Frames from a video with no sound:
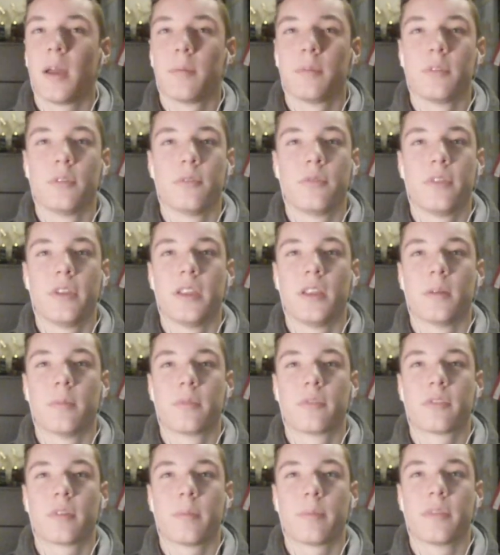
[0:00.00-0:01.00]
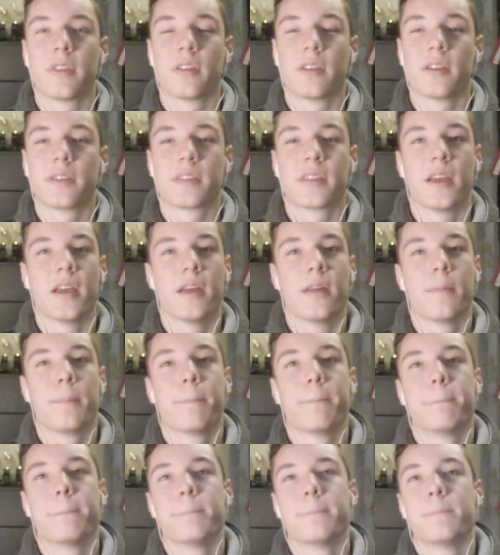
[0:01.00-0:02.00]
blue infiniums, something like that.
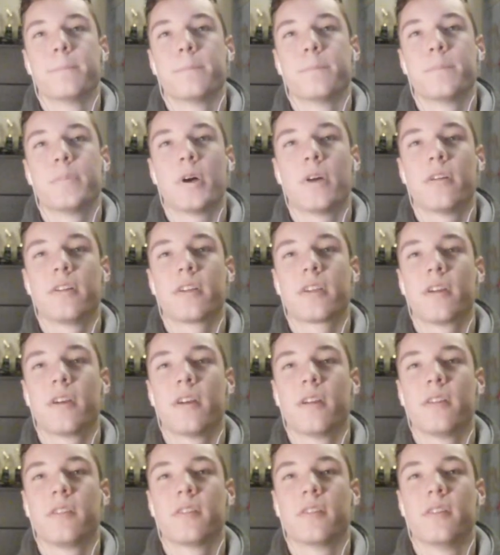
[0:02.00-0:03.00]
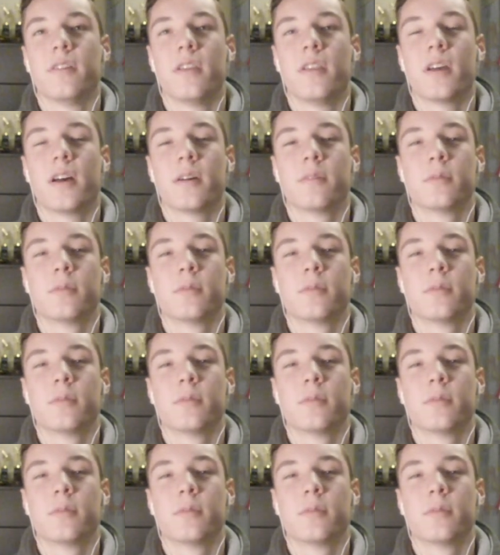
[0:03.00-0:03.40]
Ball cars are not